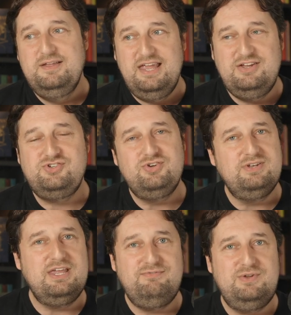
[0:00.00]
it
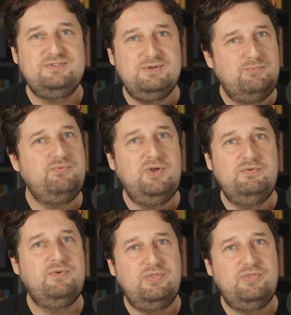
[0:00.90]
should give you some food for